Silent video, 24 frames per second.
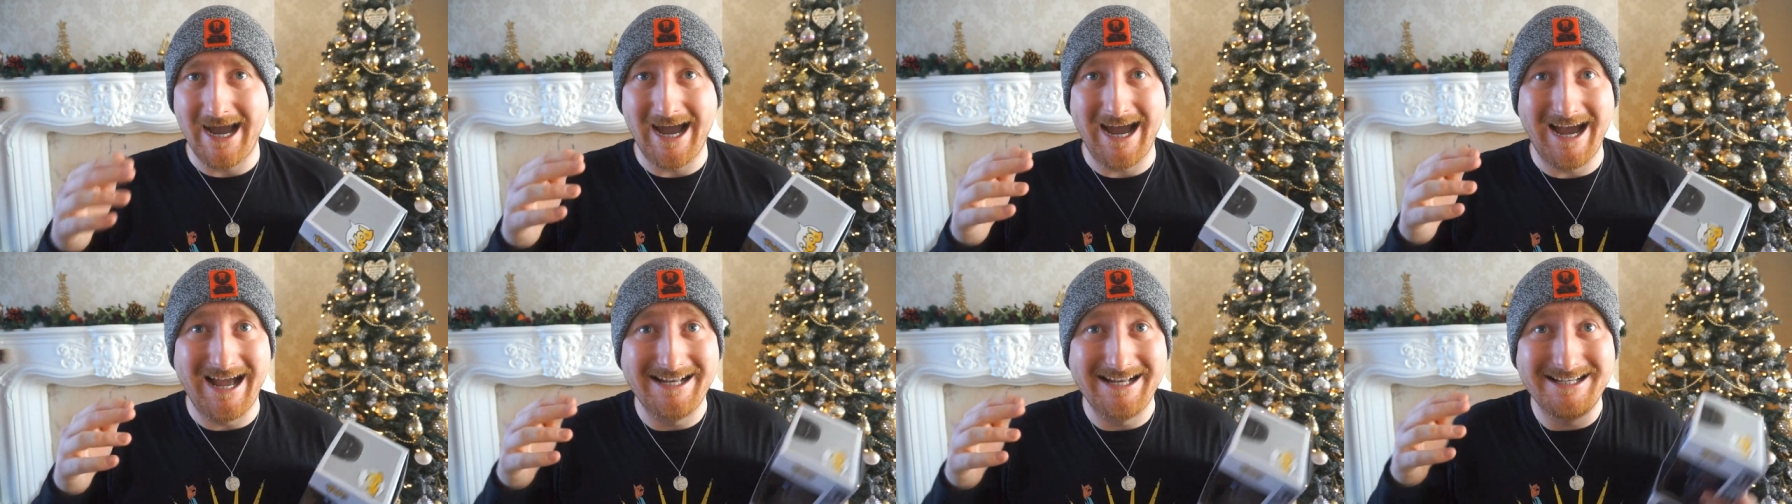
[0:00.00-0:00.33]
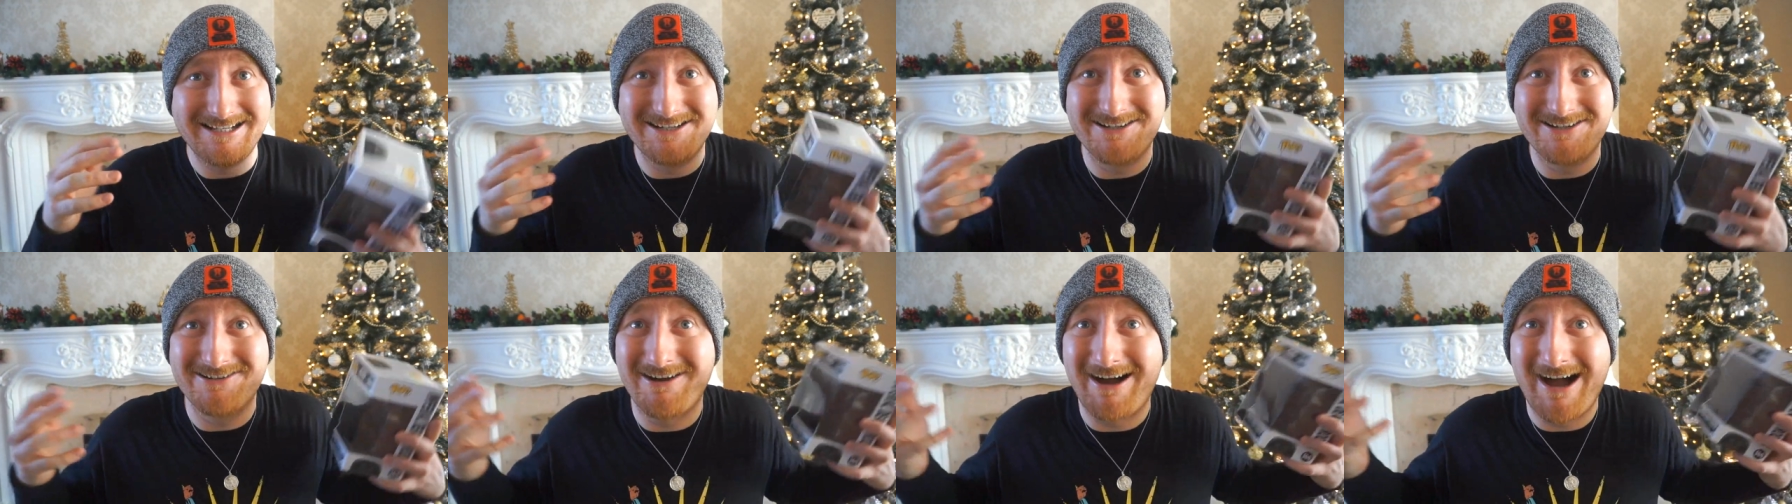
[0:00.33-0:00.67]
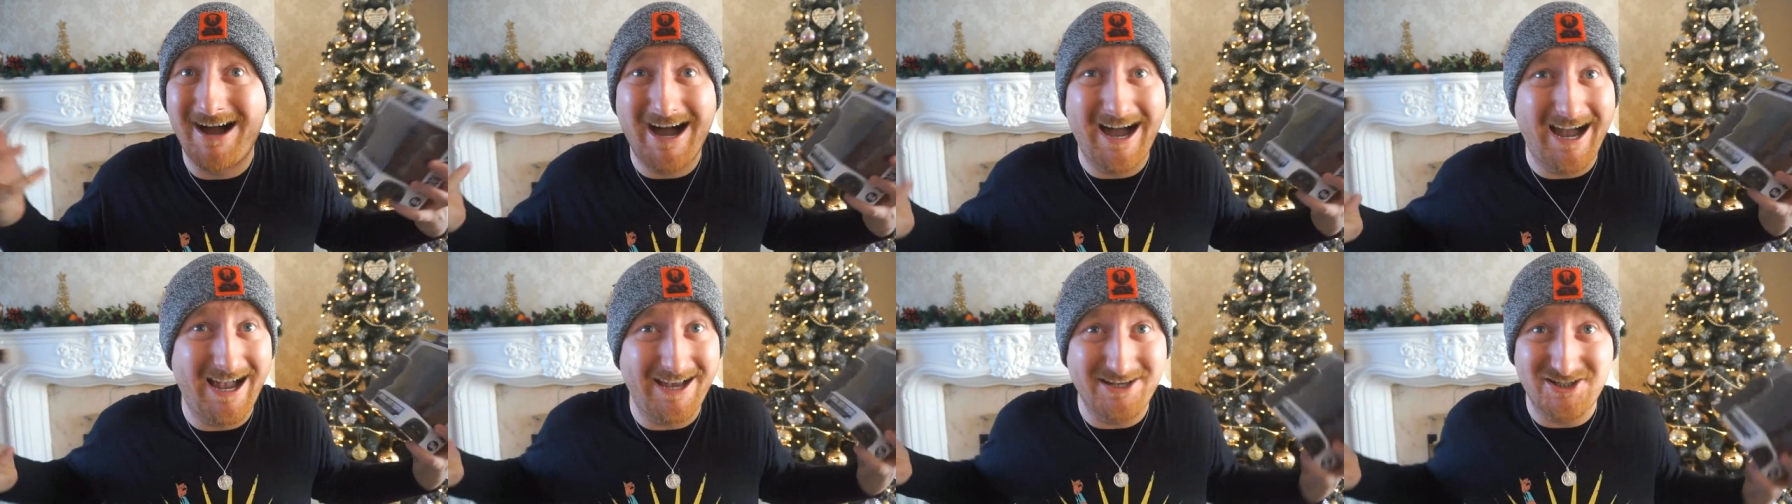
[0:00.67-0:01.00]
and
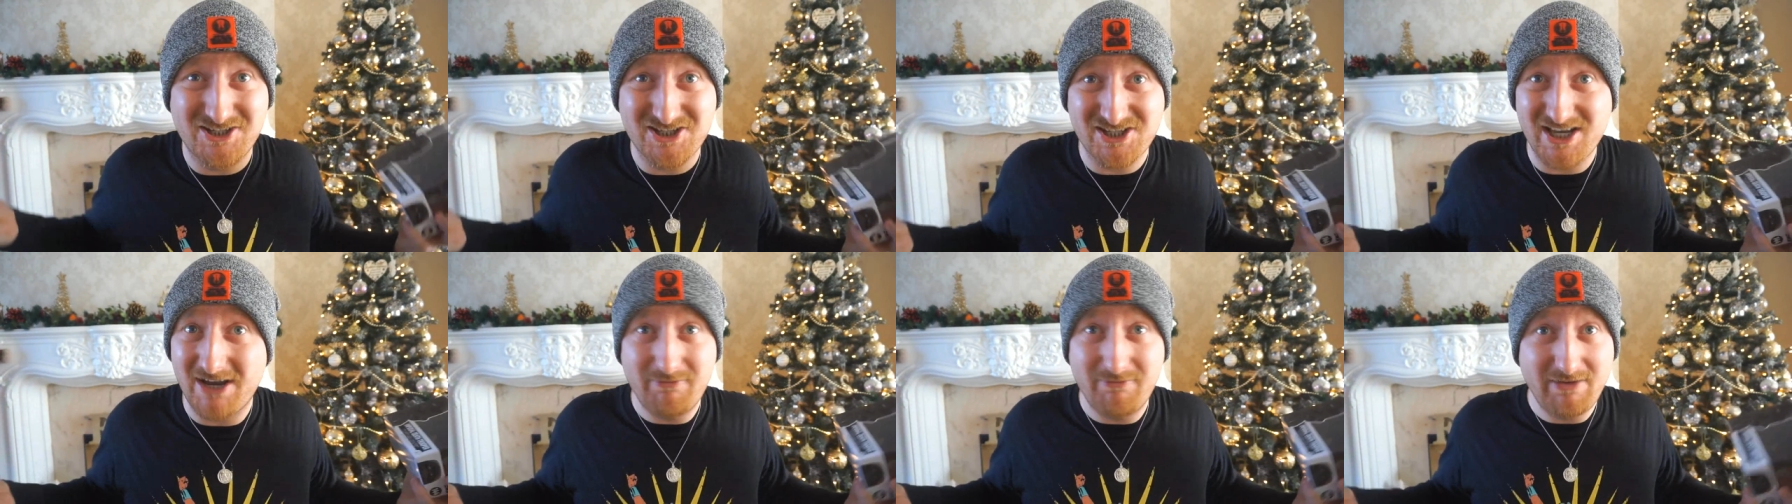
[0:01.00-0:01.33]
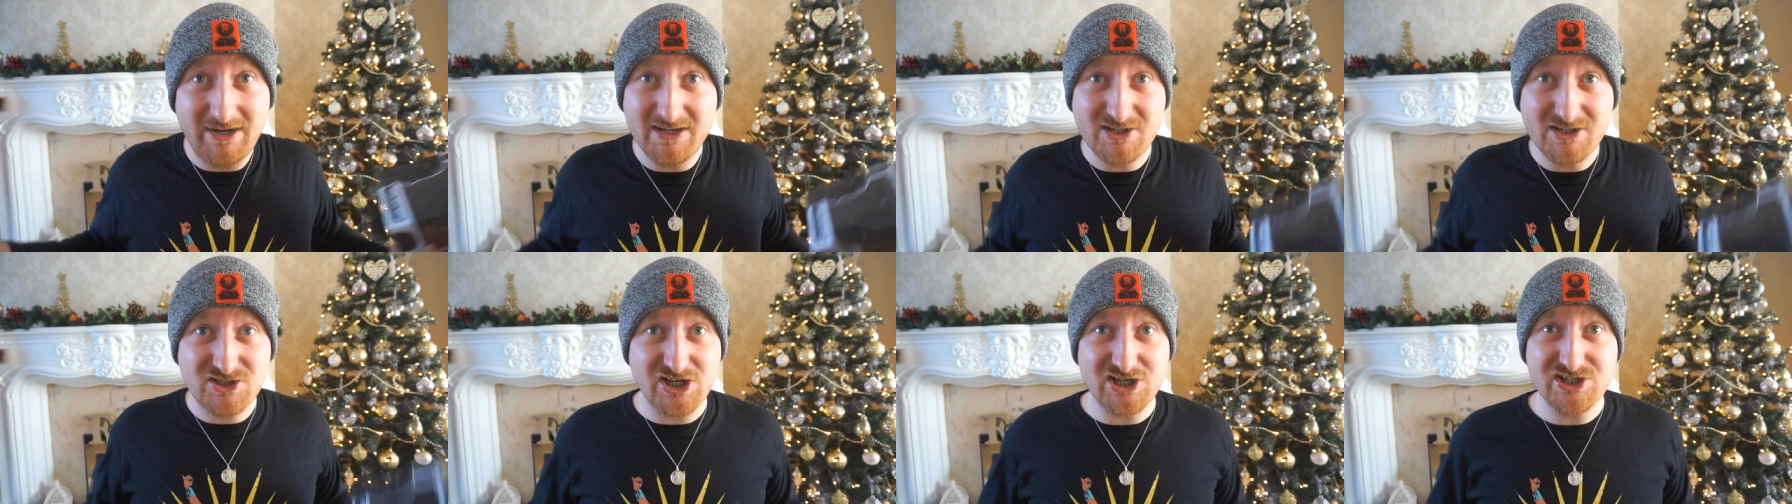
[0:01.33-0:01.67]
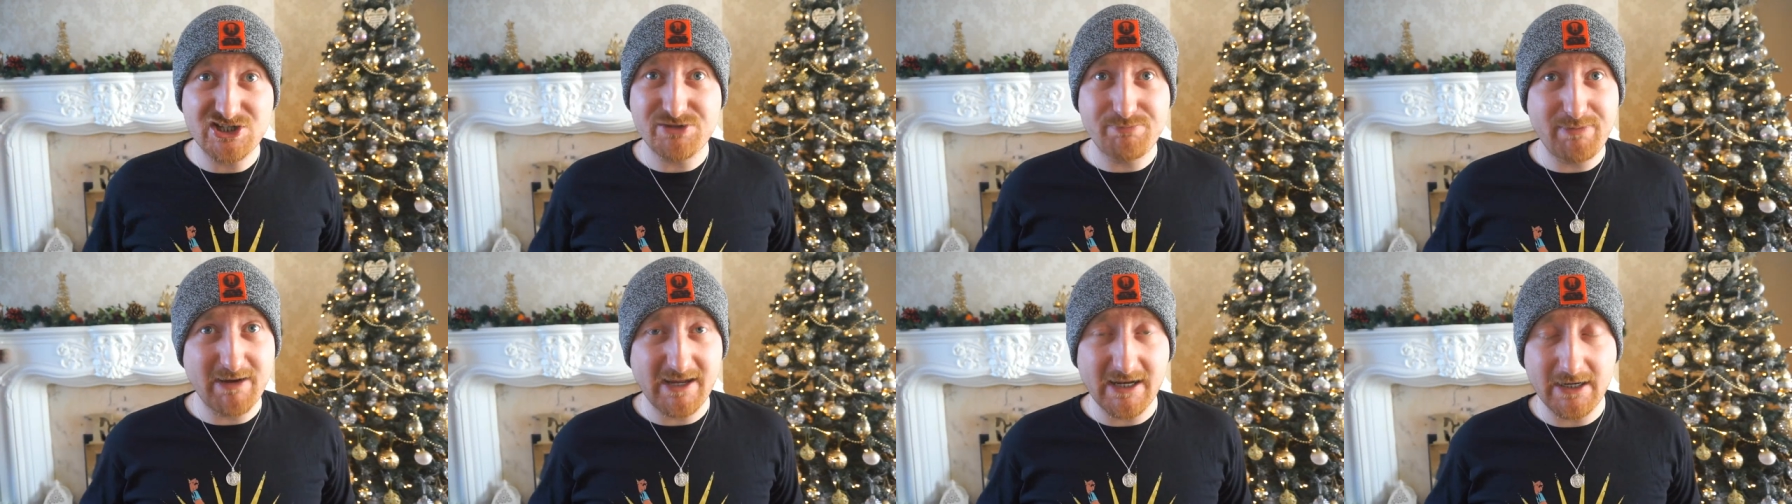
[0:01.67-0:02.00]
I just haven't had a
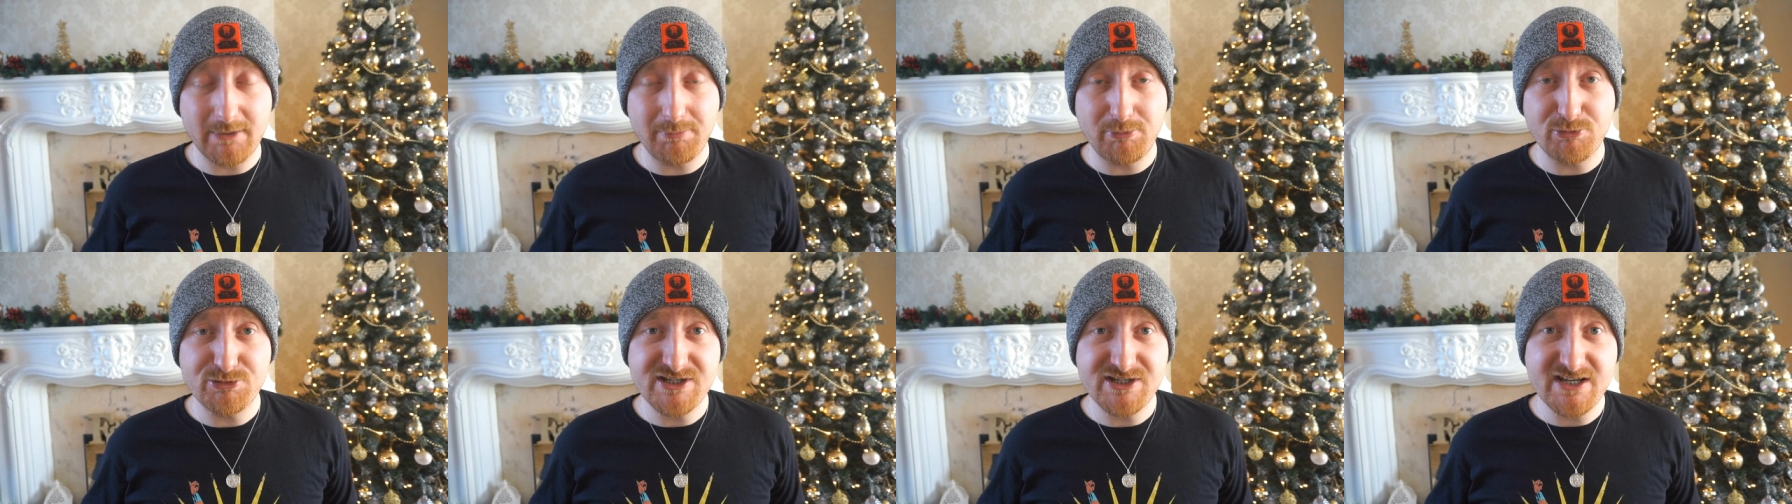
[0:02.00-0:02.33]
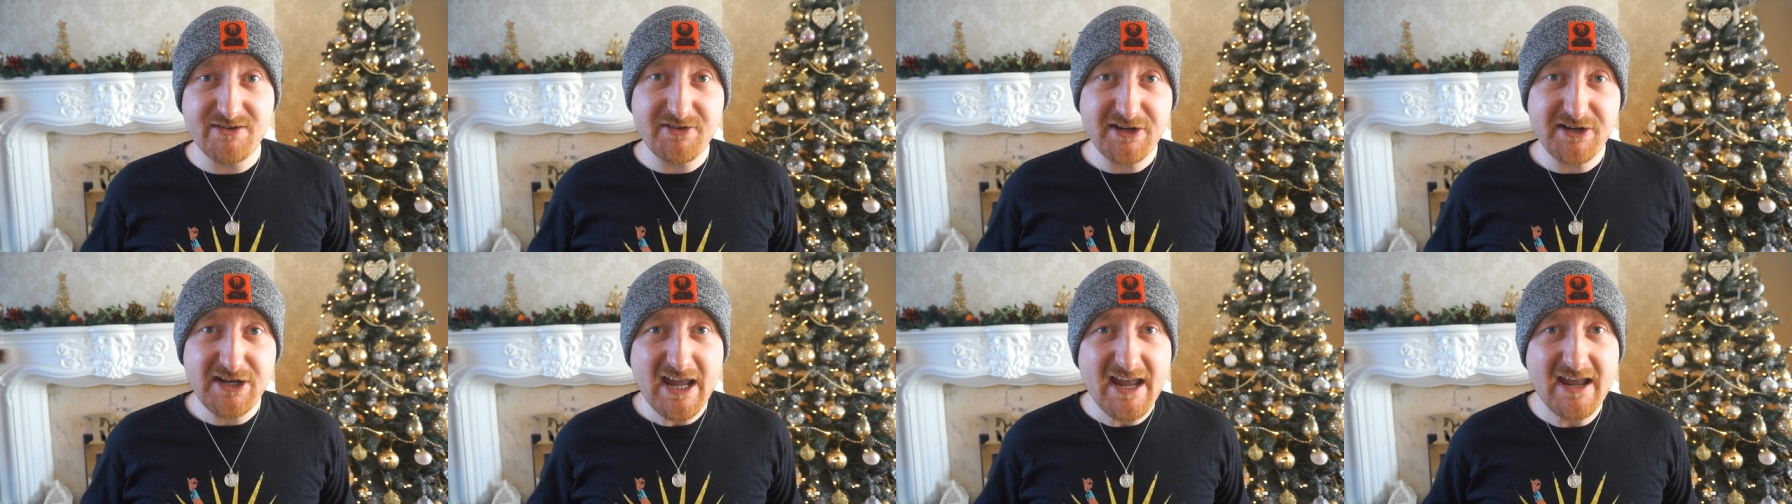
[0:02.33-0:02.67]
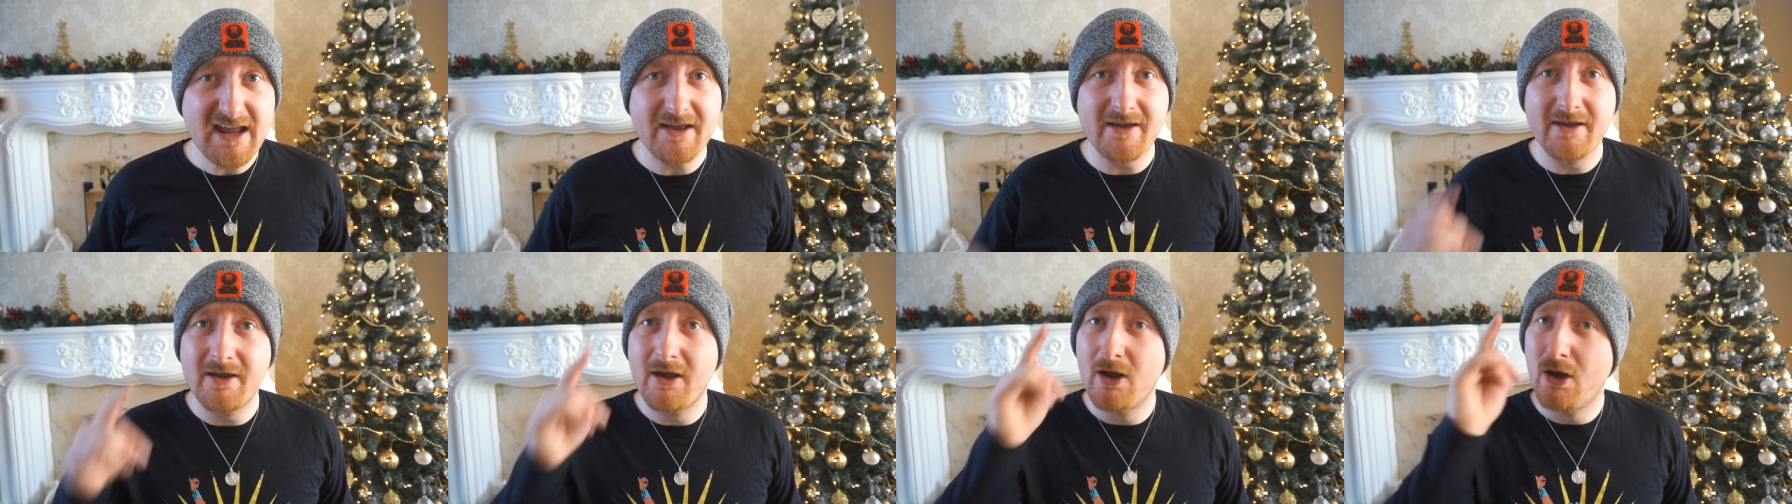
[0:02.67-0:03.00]
chance to pick it up on
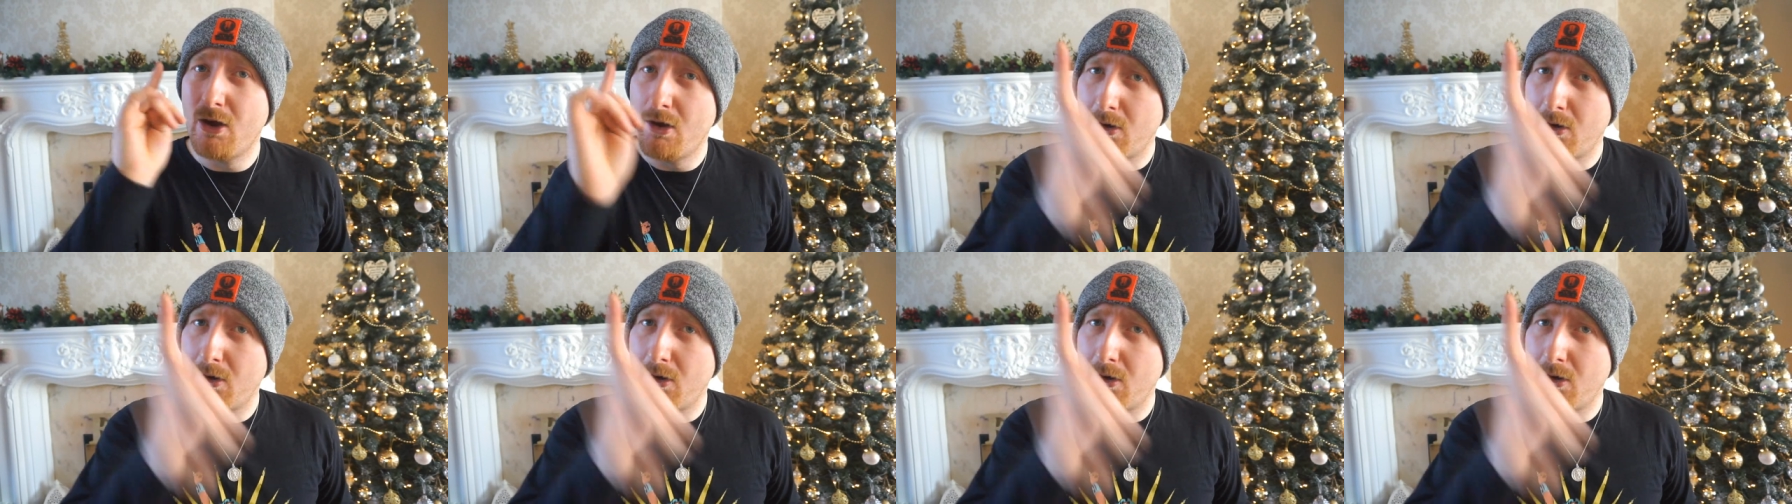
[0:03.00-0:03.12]
DVD.